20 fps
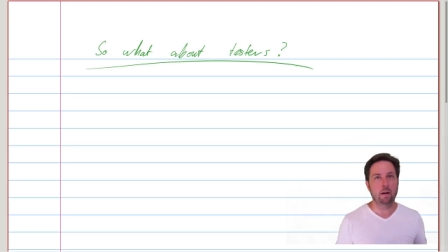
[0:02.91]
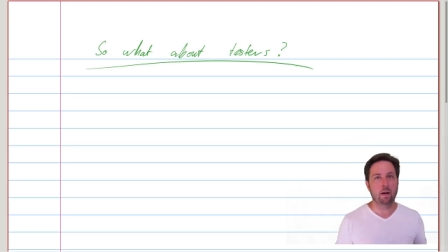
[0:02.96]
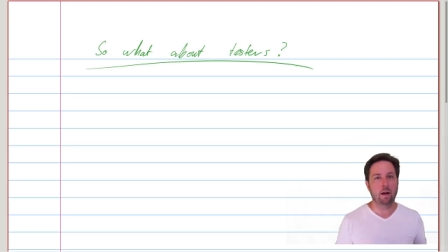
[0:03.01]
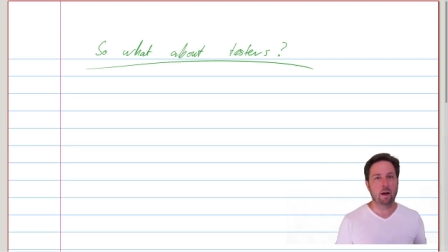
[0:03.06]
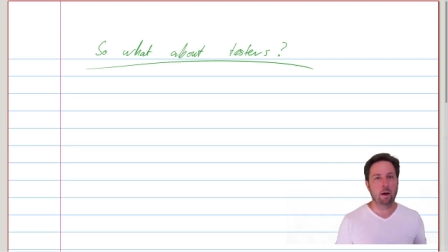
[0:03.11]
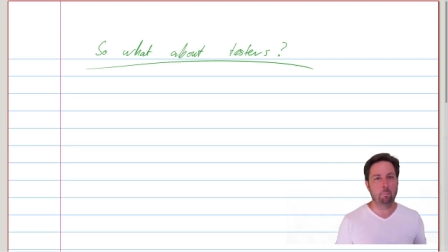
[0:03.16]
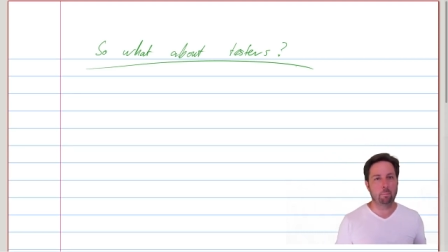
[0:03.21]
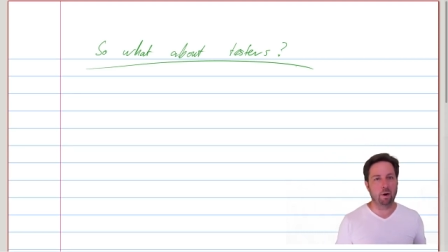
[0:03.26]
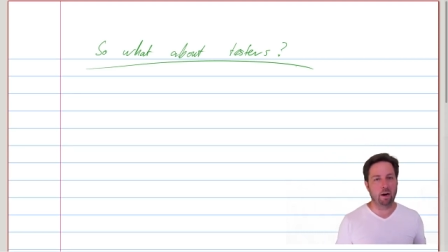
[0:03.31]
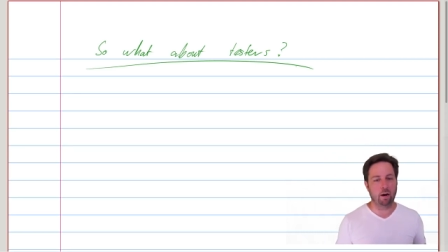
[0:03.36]

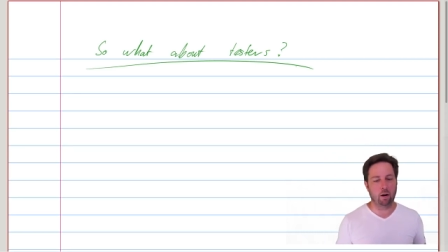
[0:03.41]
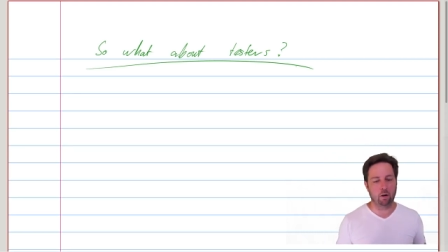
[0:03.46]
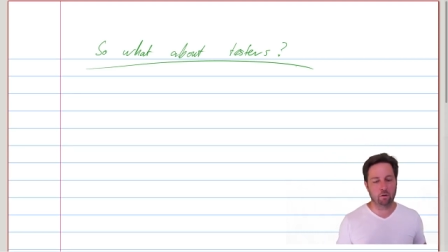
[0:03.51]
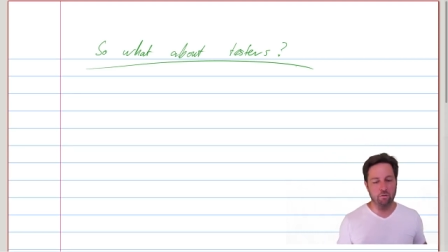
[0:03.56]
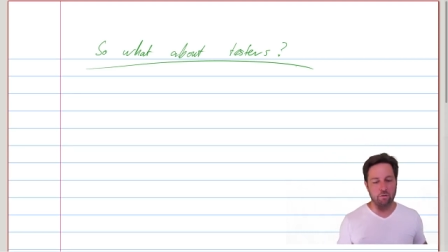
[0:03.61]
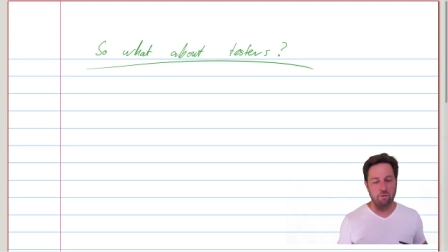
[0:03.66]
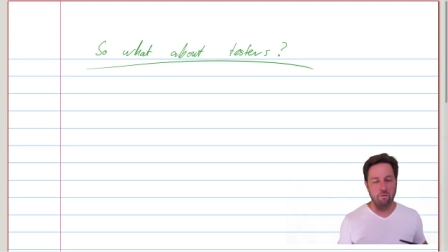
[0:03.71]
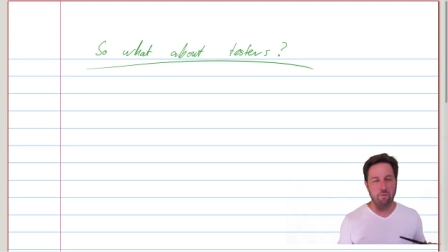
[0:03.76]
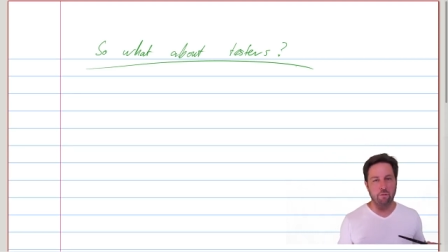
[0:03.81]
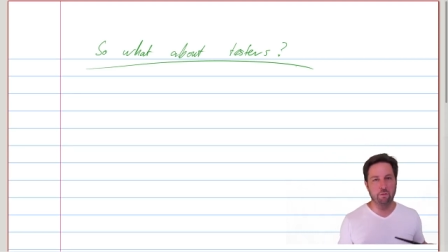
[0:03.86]

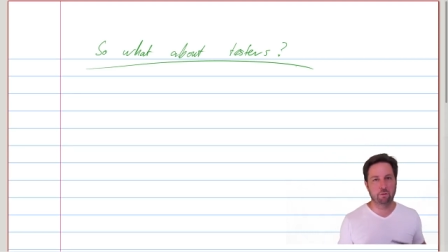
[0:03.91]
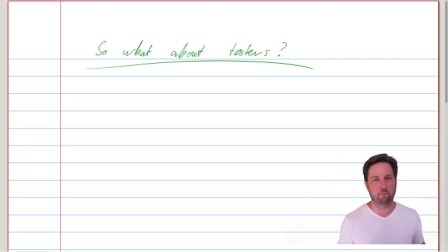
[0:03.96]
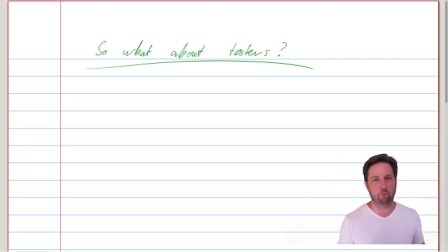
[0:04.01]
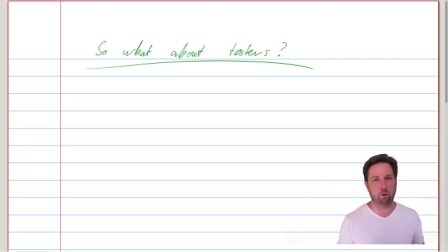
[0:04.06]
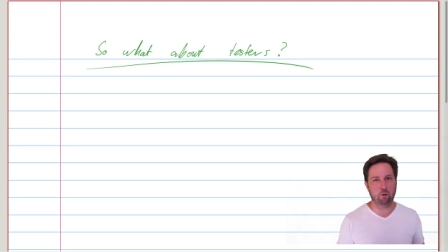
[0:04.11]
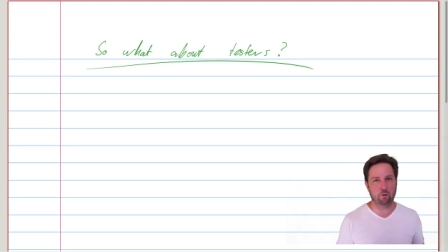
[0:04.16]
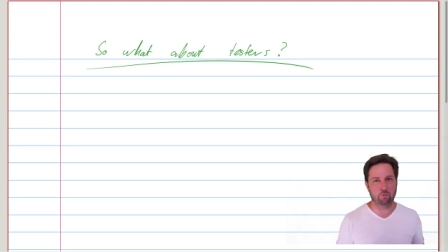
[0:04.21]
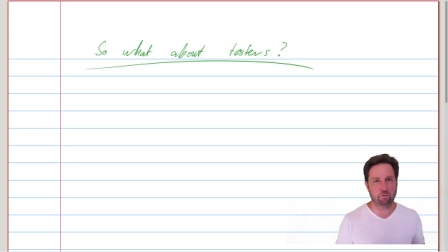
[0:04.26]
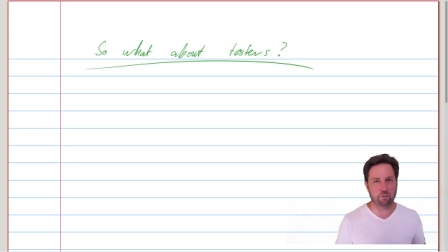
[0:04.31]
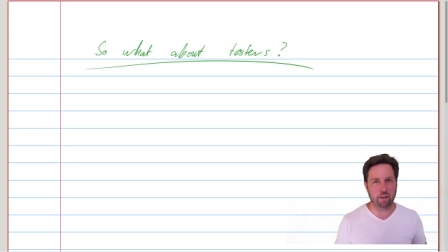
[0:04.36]
about the
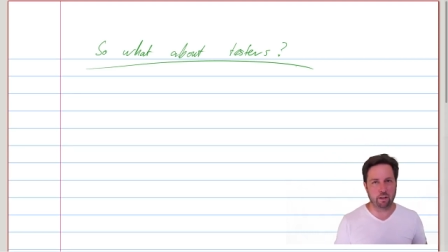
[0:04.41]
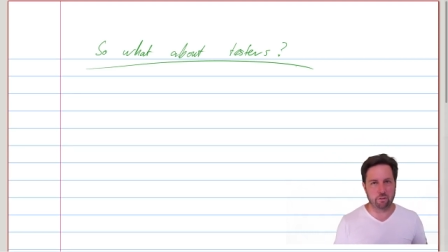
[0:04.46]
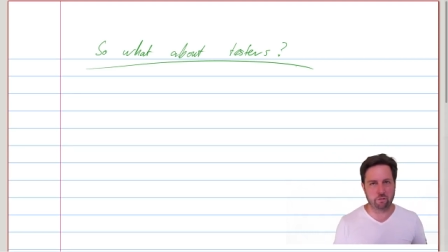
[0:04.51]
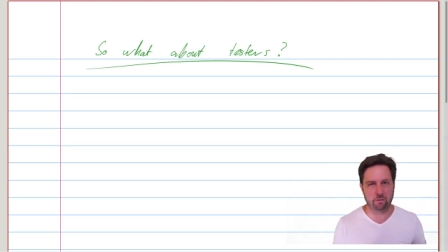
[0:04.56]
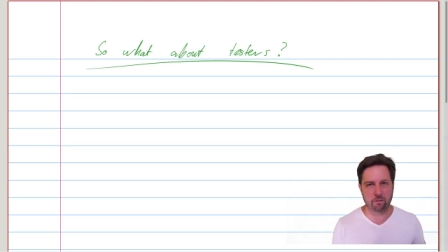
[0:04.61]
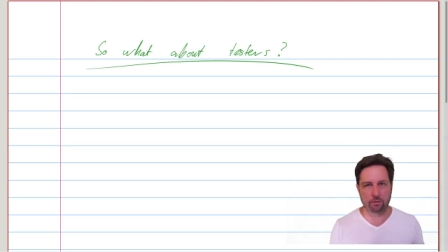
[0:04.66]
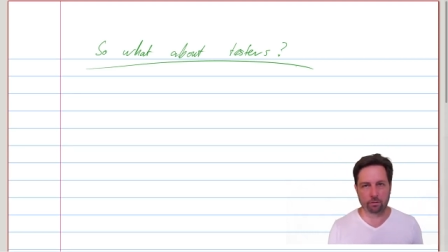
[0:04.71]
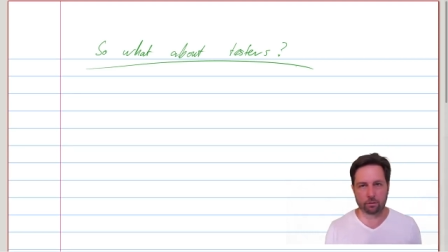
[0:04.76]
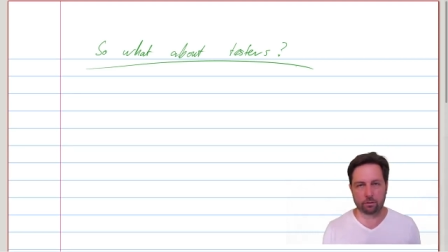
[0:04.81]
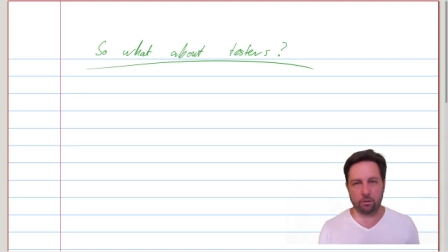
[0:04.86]
role of
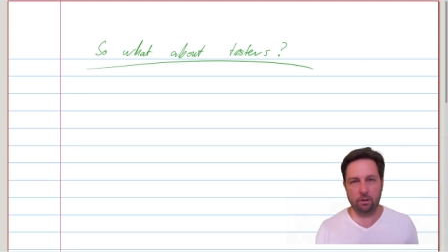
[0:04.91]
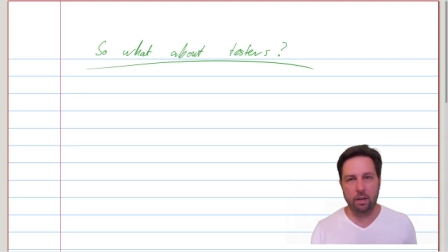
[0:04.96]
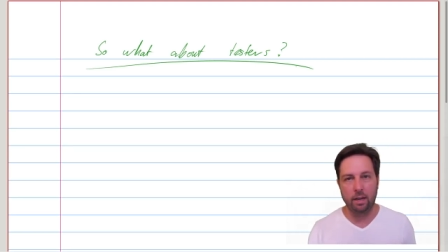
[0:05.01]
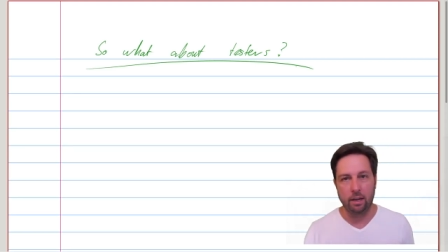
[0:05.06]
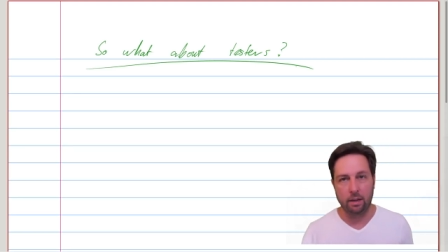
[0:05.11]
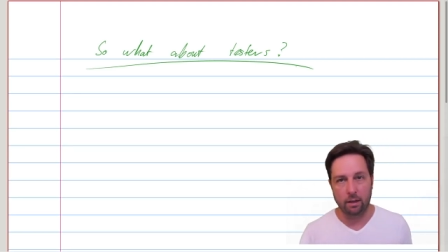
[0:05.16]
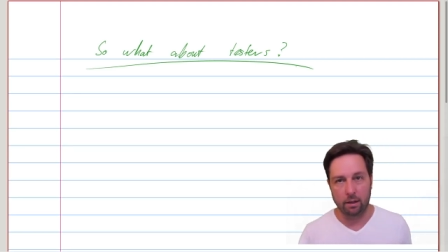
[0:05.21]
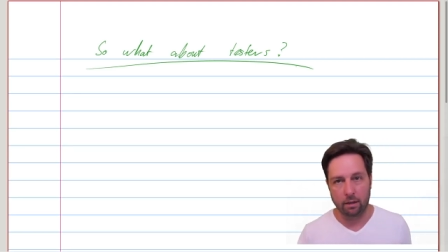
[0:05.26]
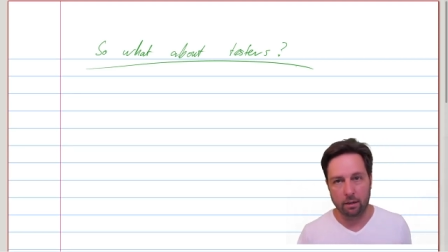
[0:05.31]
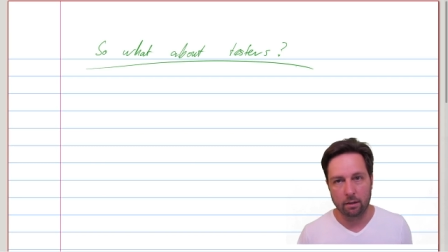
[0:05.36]

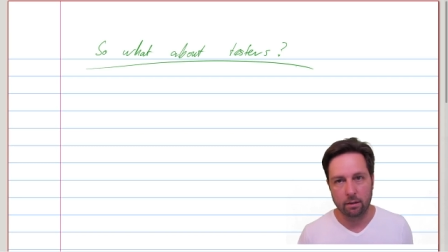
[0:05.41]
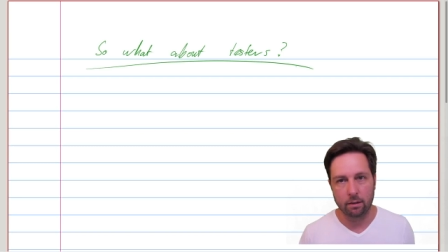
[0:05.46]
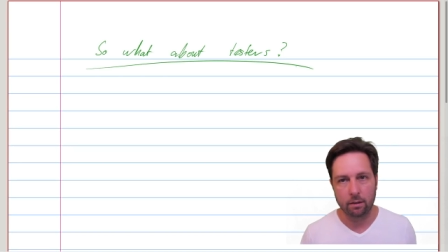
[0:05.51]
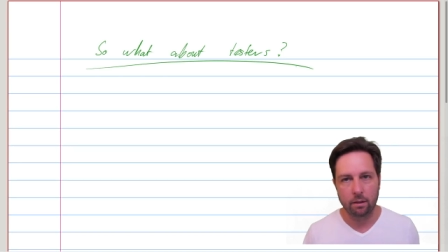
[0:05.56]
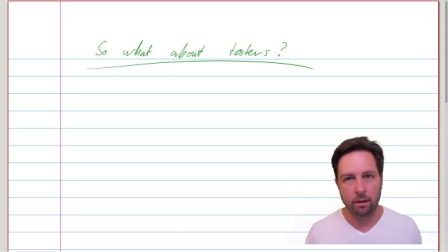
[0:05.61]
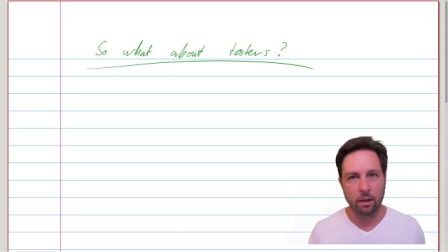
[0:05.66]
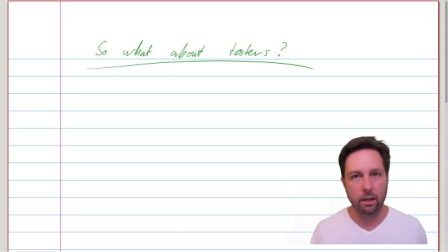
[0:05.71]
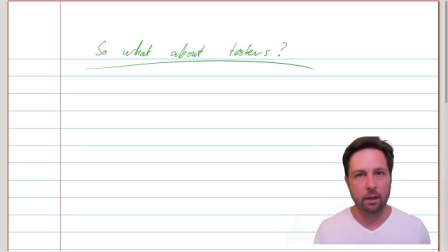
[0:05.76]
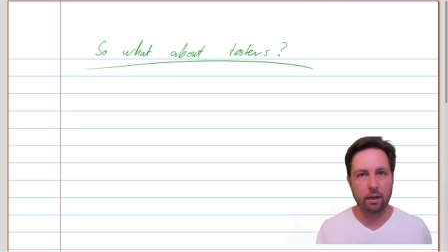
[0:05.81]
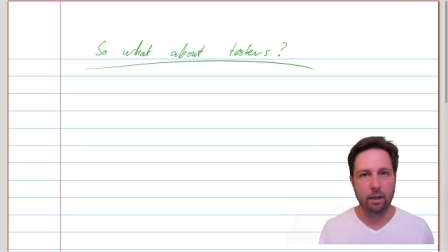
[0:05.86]
testing
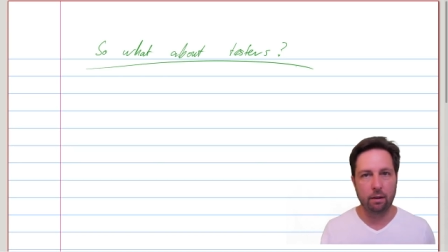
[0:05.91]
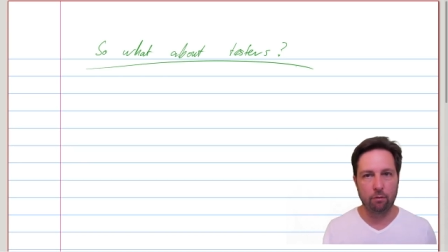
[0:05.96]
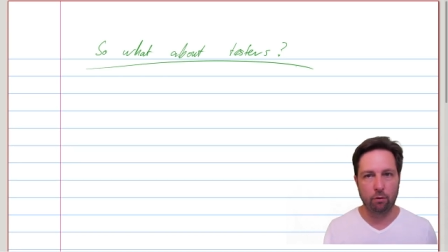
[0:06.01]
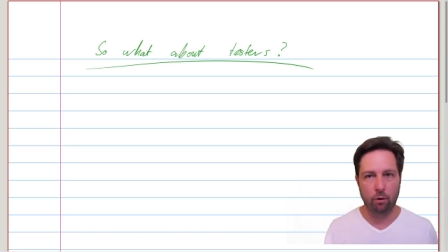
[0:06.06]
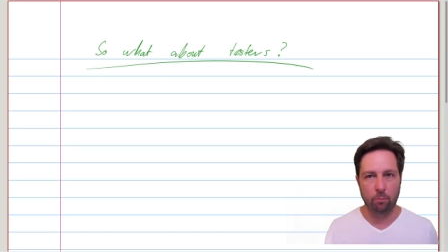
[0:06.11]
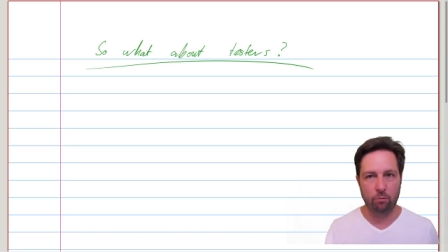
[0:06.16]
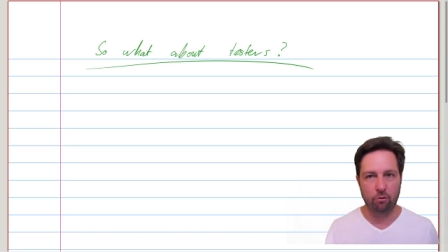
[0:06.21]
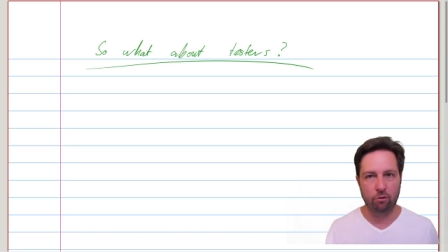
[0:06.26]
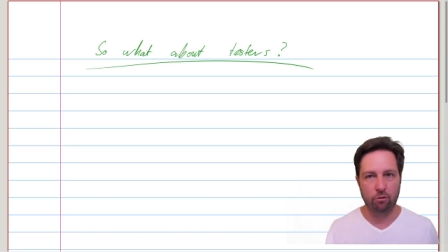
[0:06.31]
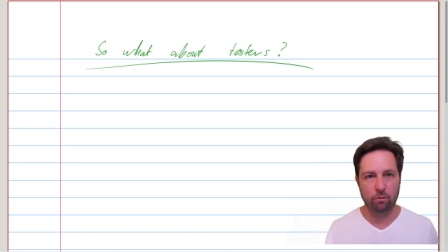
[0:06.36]
in
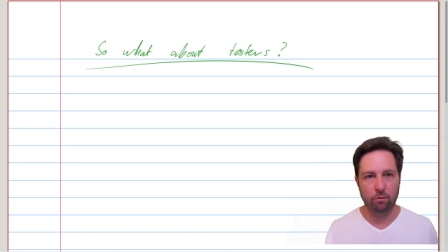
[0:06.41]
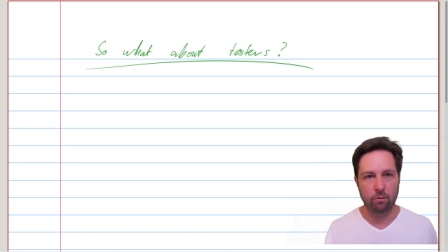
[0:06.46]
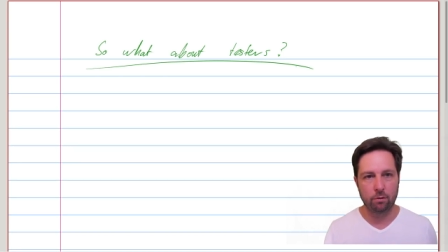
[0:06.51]
DevOps.